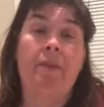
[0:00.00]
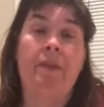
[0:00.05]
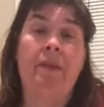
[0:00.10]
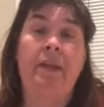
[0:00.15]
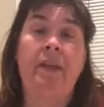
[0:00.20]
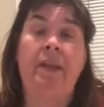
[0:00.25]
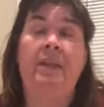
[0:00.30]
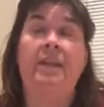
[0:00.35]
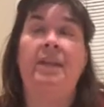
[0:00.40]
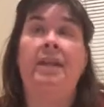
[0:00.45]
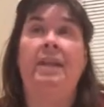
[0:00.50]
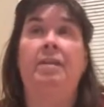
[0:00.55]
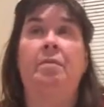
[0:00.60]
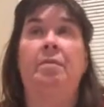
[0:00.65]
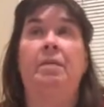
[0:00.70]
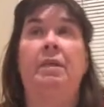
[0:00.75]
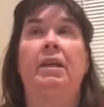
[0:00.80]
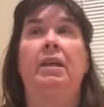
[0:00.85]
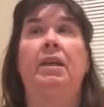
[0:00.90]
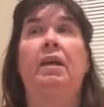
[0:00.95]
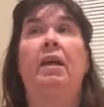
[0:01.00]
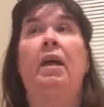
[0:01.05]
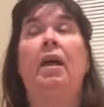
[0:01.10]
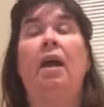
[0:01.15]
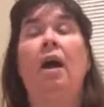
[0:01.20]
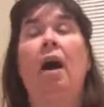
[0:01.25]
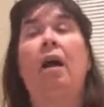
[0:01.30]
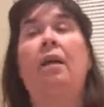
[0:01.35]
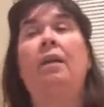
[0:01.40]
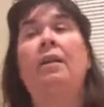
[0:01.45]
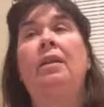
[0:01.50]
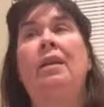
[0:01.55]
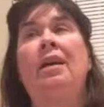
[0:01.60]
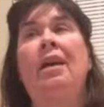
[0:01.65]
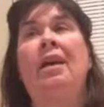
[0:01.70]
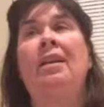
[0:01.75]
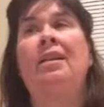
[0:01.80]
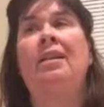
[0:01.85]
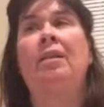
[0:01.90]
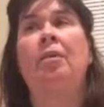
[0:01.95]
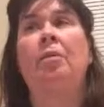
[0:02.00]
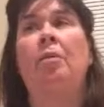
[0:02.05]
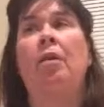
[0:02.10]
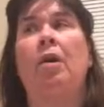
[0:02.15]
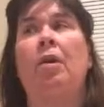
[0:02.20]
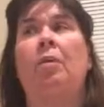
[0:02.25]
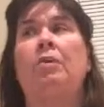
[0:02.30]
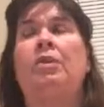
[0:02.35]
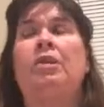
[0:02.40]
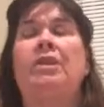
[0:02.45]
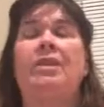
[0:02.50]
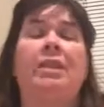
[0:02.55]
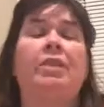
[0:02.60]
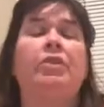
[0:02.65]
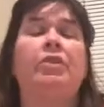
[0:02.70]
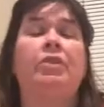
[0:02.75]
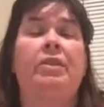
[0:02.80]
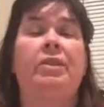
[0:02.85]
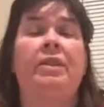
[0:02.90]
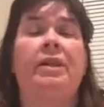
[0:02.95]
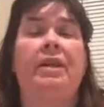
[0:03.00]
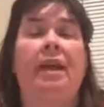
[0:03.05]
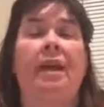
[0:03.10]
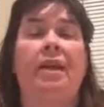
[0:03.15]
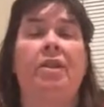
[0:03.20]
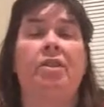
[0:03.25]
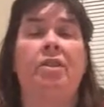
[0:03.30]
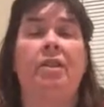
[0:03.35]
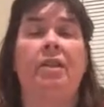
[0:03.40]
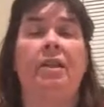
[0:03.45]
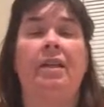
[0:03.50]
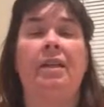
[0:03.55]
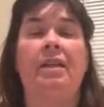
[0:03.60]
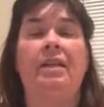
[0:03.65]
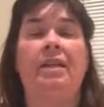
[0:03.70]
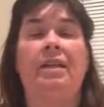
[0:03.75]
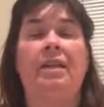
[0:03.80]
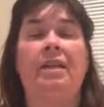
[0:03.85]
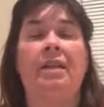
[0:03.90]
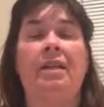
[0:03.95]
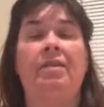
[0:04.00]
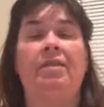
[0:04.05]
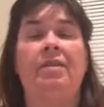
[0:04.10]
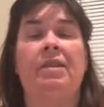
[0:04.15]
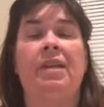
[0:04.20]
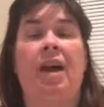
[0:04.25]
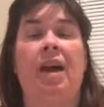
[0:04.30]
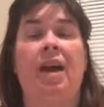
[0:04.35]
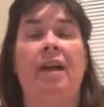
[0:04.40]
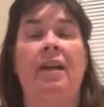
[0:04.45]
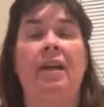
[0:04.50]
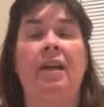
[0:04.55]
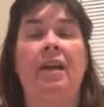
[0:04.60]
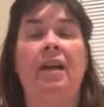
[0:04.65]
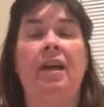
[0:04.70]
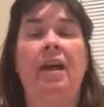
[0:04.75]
They tend to be a little more, which is interesting actually, because I think of Scott